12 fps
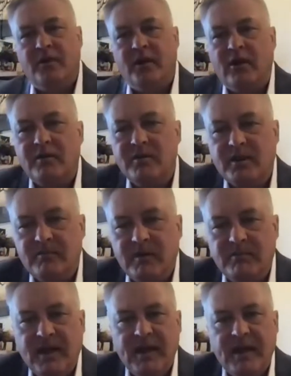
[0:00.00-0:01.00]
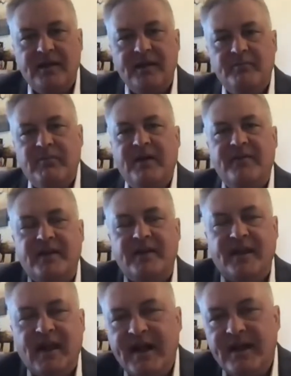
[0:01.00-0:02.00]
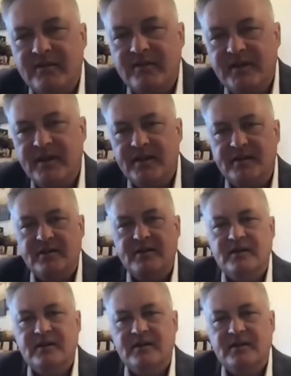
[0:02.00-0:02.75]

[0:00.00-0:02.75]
the argument can be made by the deny and defend